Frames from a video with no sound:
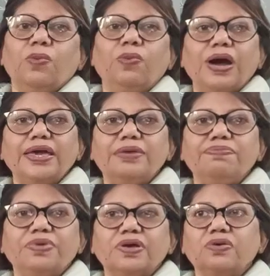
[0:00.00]

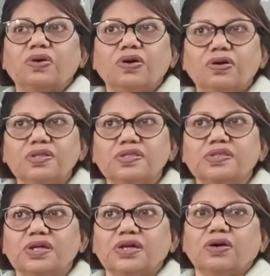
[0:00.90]
Why?
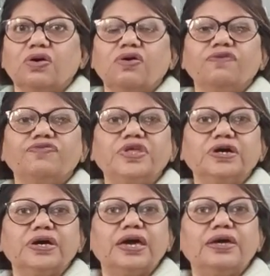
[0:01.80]
Because of the
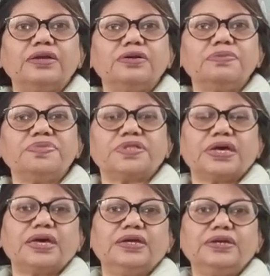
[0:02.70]
Arabs
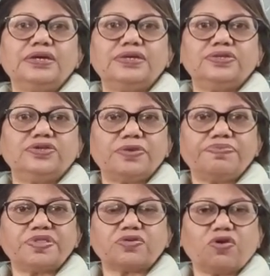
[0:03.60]
and
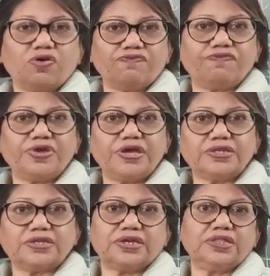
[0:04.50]
Egypt's
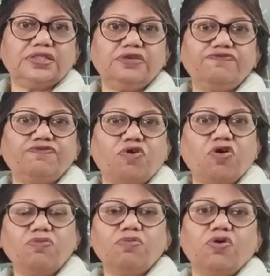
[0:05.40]
conflict in the
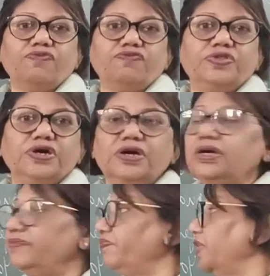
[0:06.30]
form of
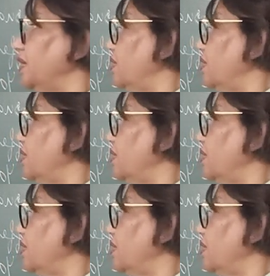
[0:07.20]
the